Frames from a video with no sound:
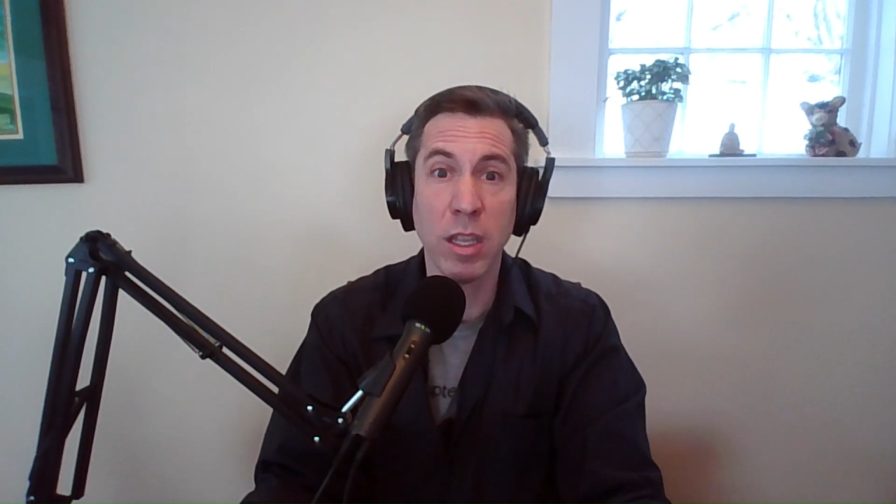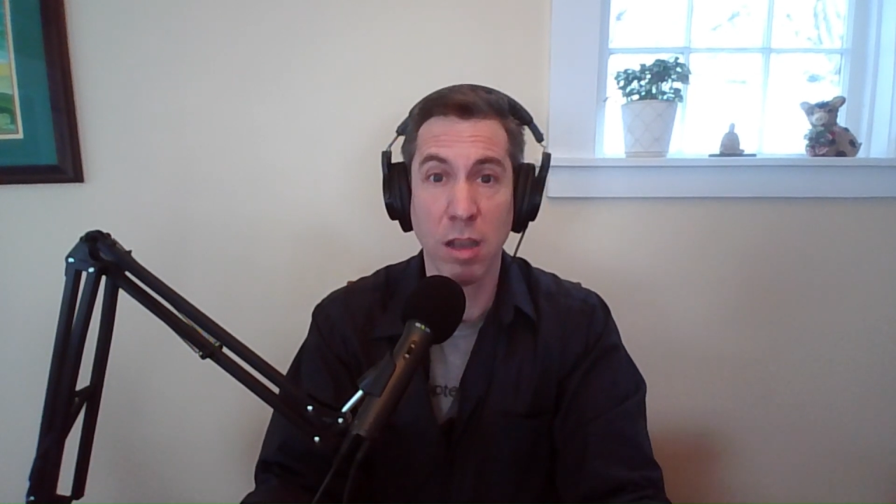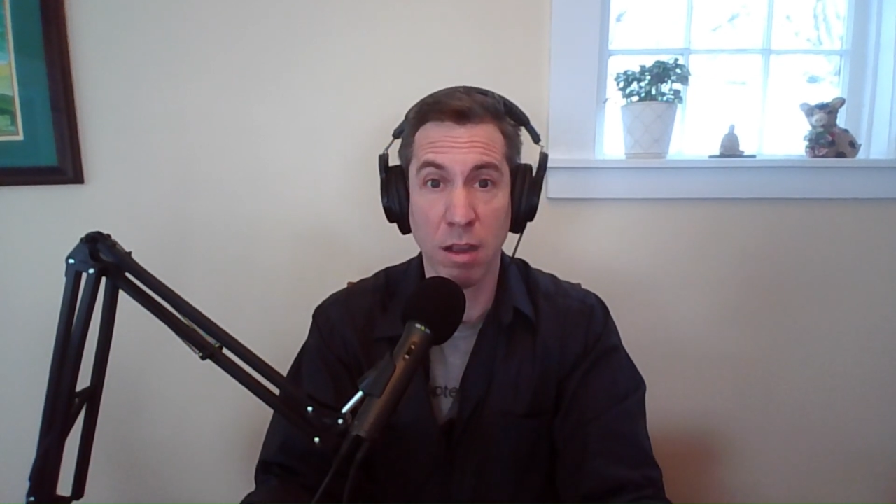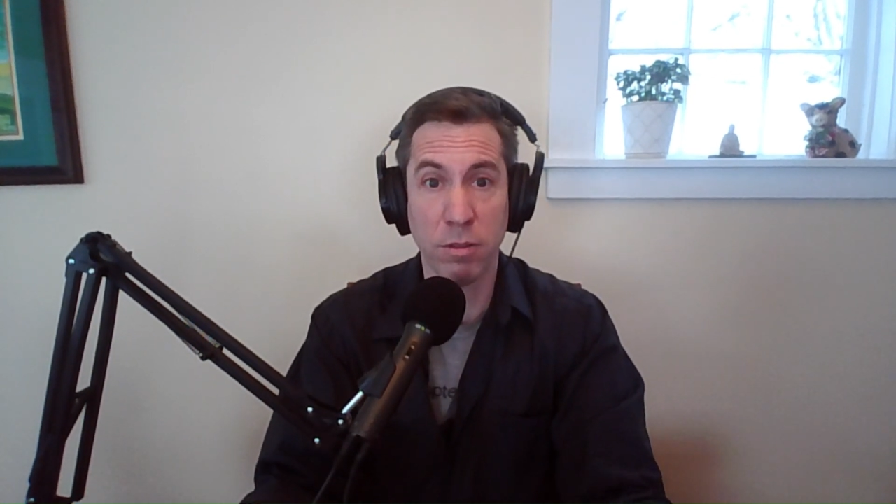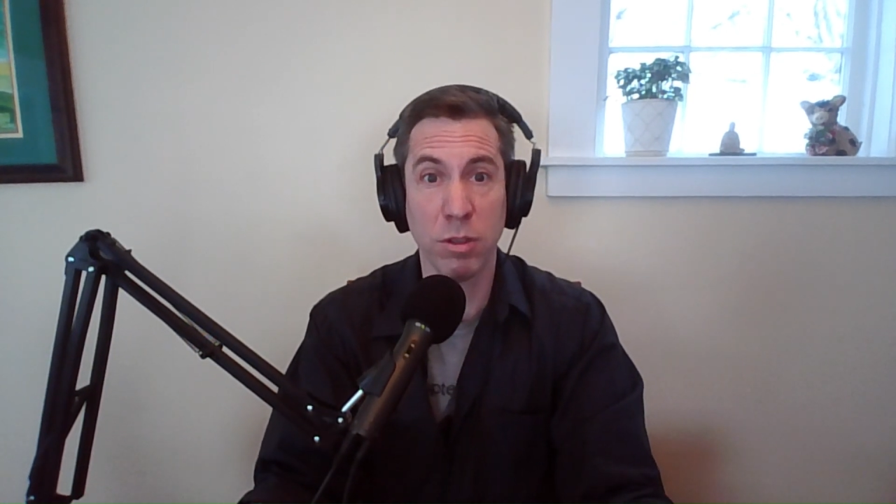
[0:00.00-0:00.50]

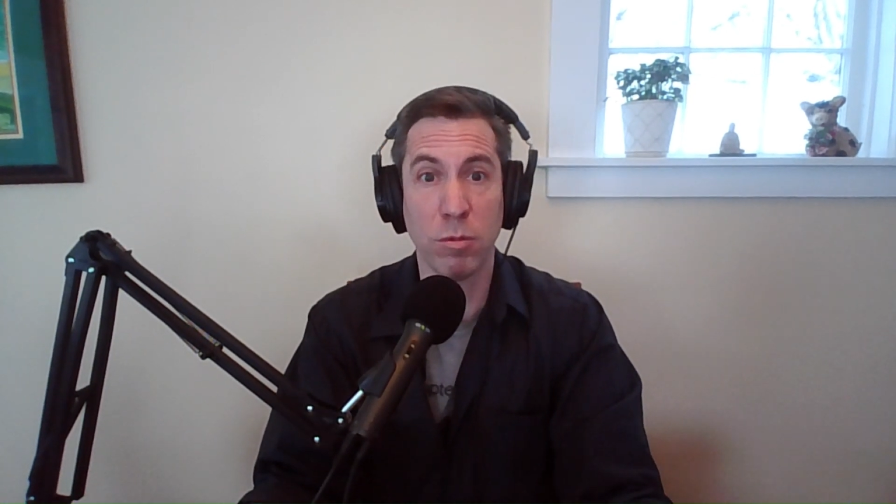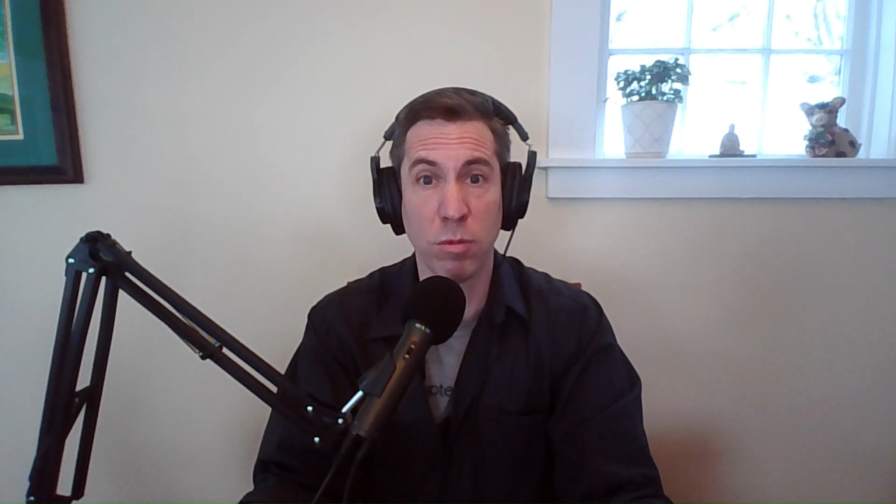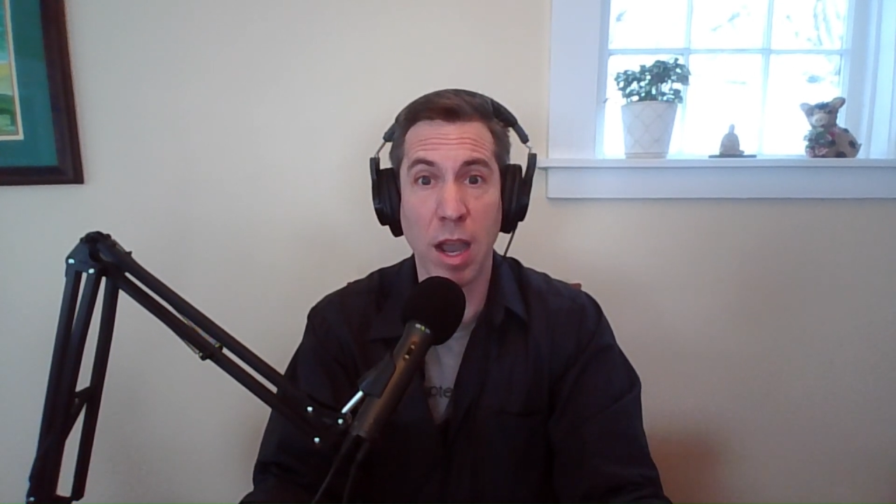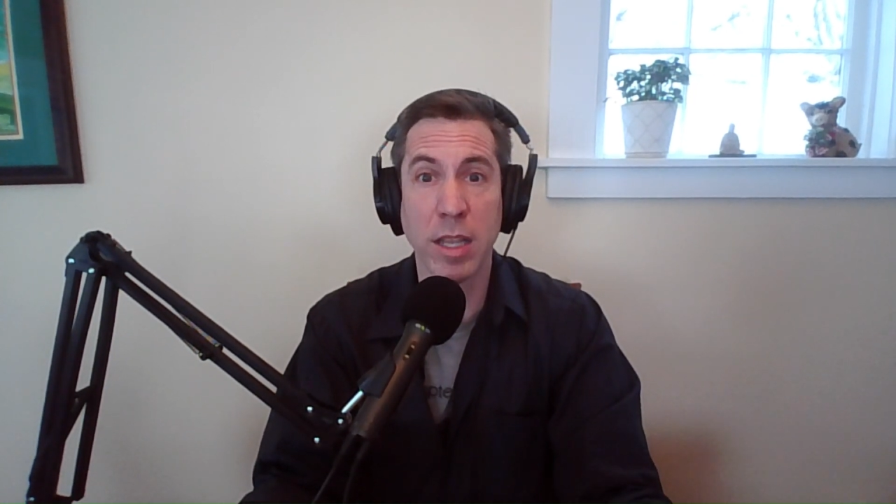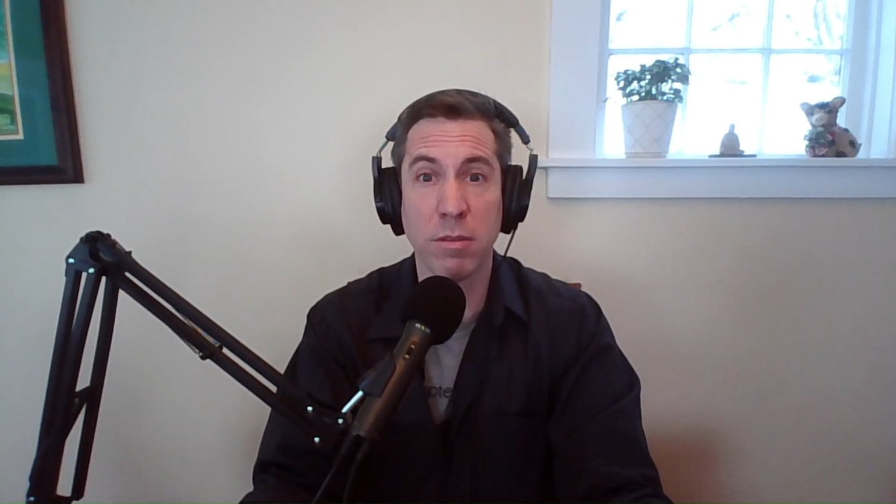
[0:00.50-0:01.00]
covered the
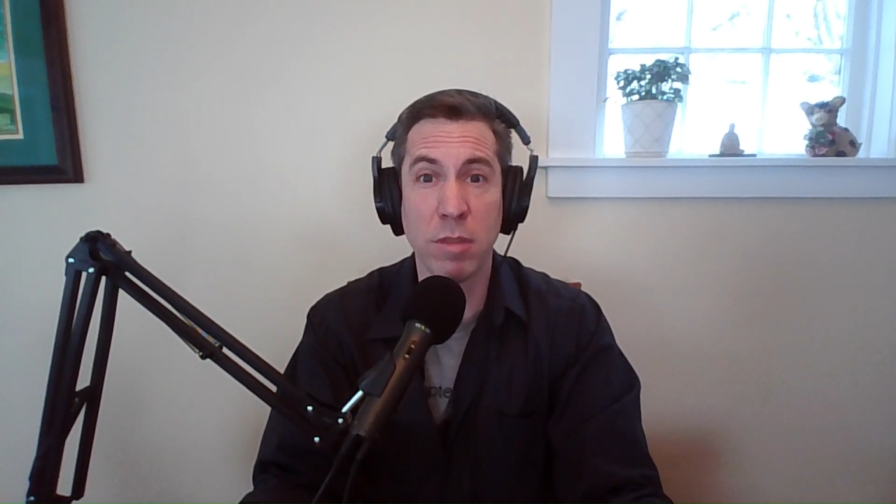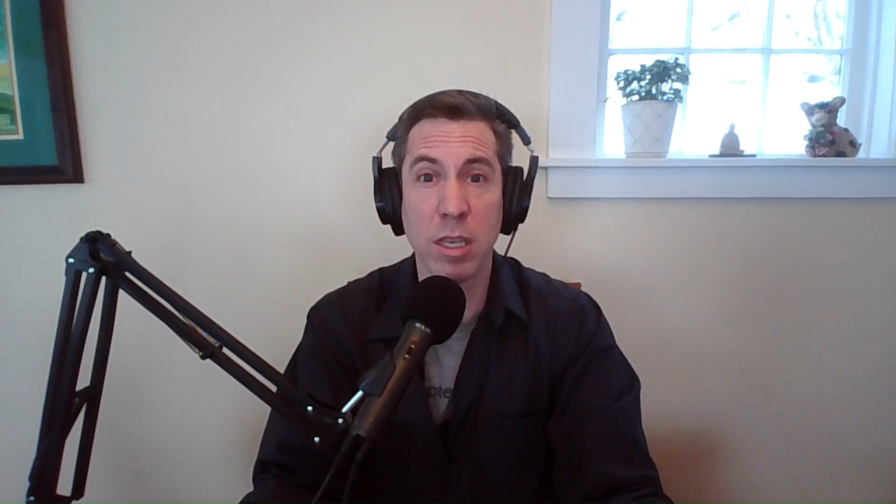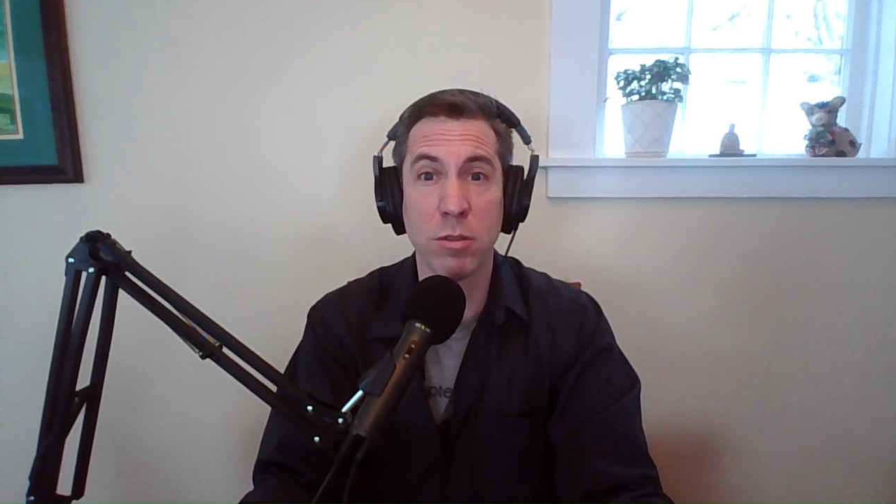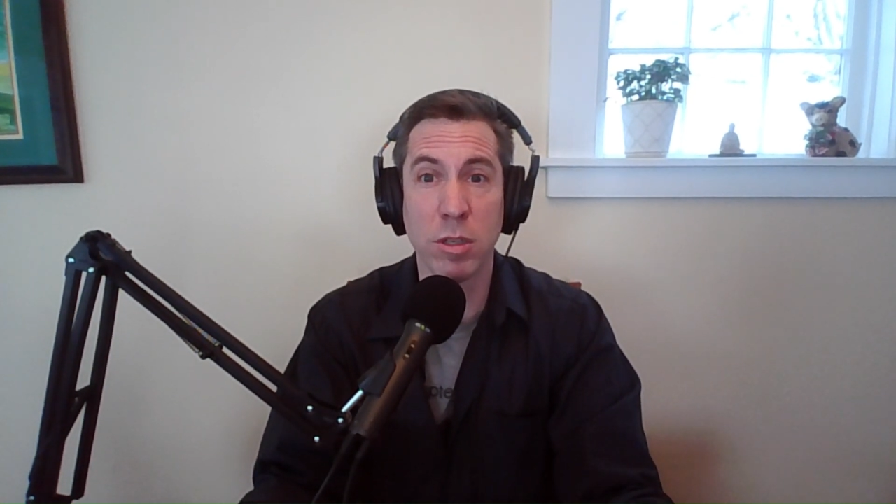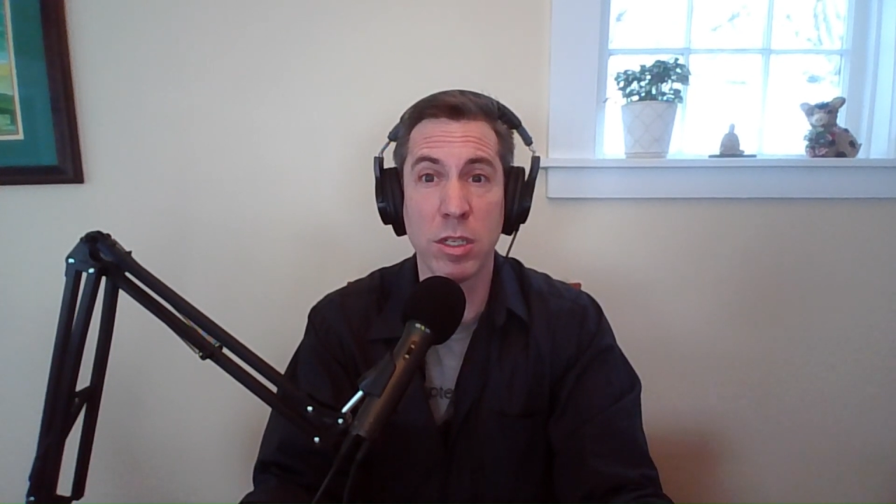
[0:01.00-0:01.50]
rise of
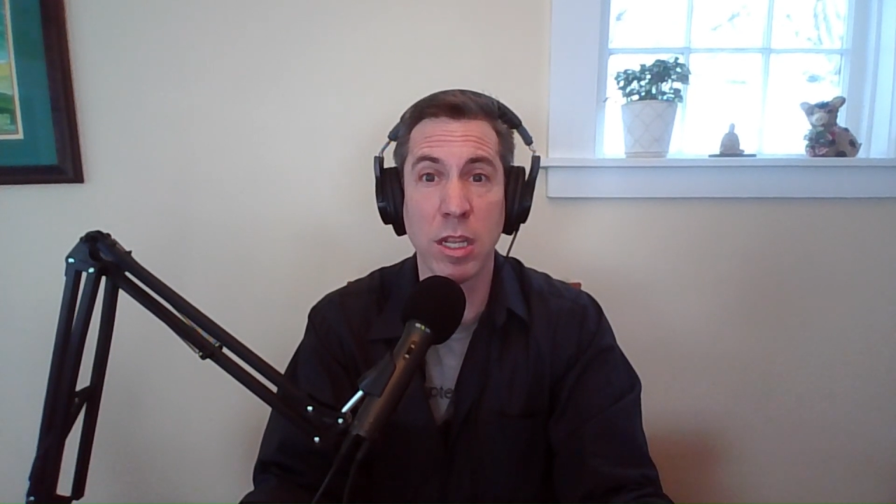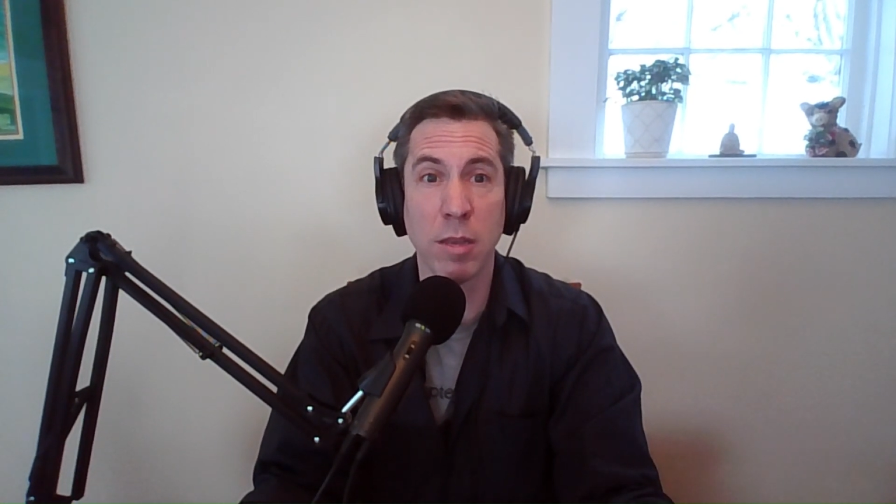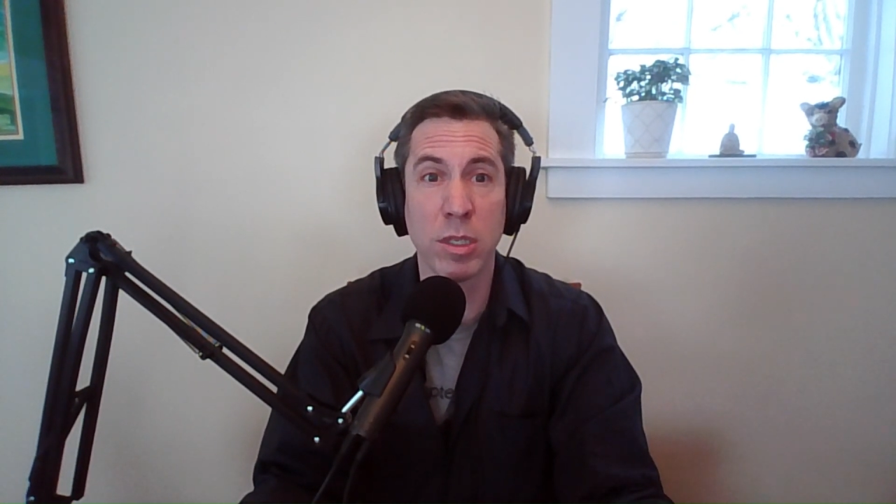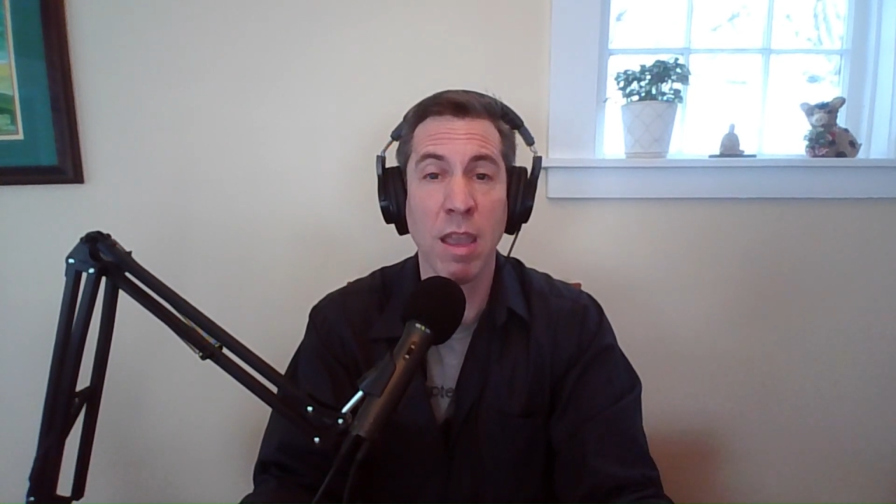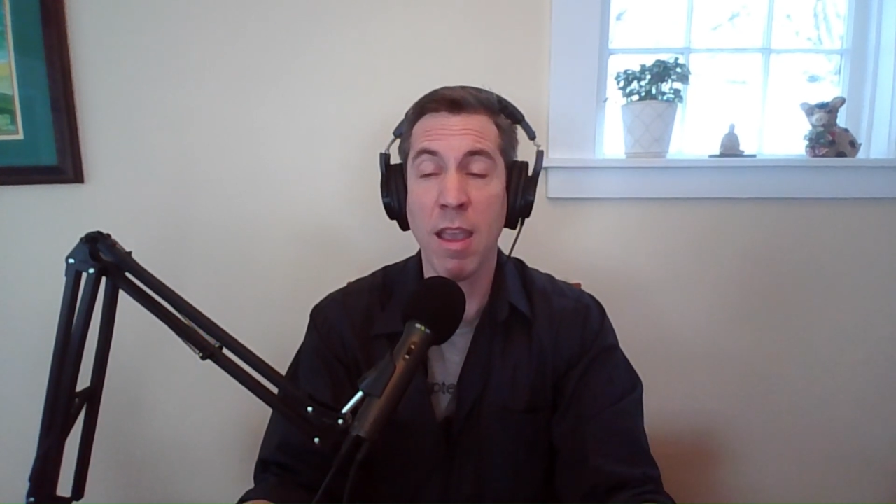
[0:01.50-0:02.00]
these
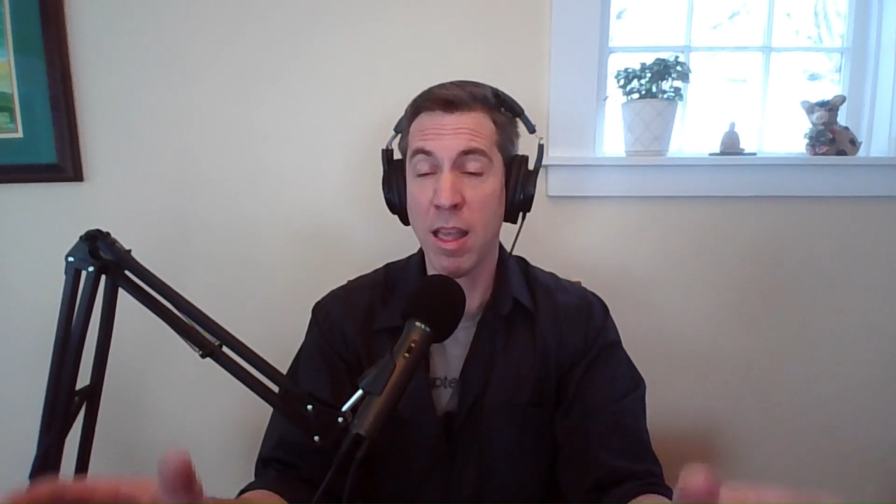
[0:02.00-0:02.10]
regimes,